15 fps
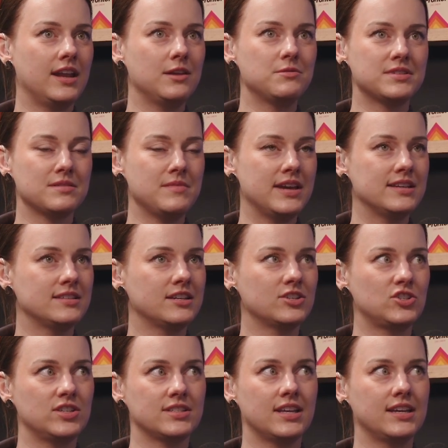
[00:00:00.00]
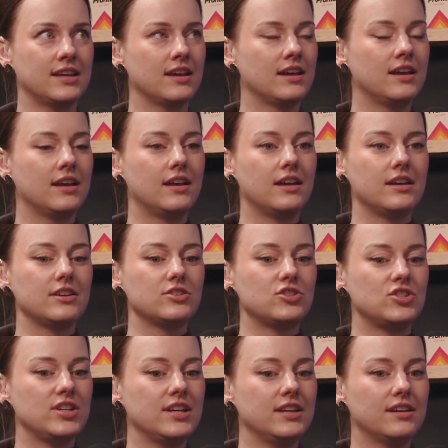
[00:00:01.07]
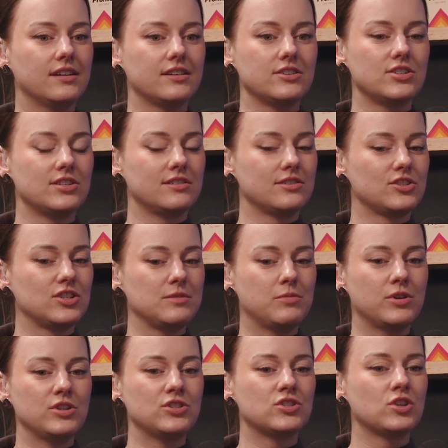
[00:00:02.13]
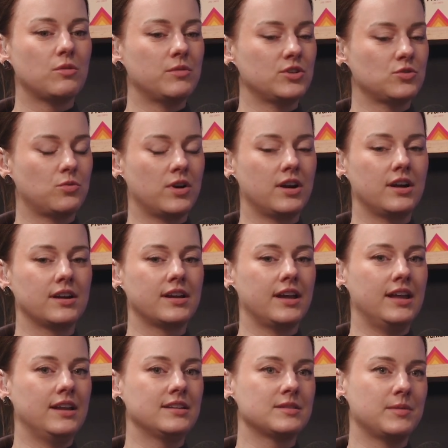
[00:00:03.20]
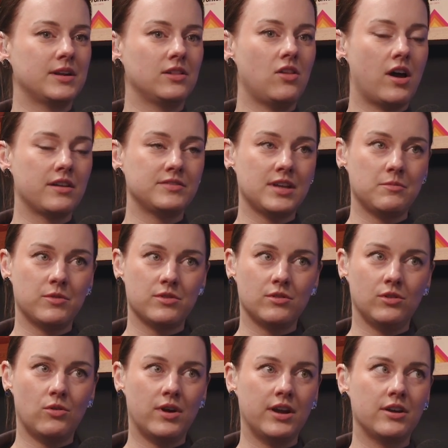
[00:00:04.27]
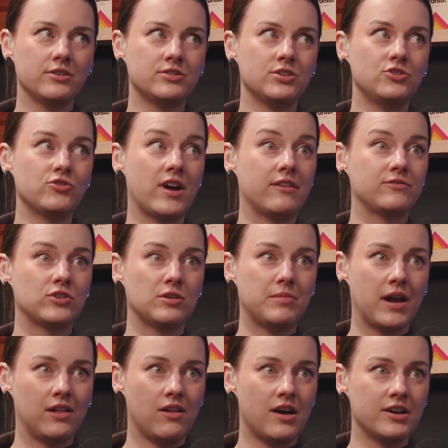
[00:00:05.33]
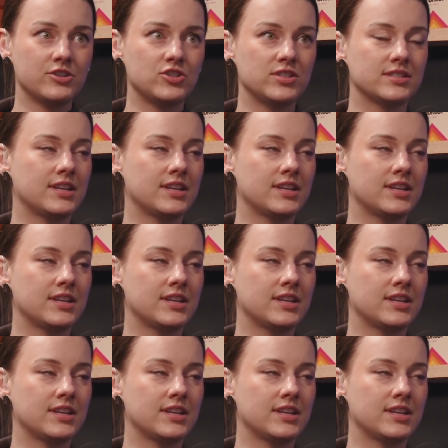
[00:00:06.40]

Katie was amazing. She's like, she put in so much work and spent a lot of time with a lawyer to draft her bylaws.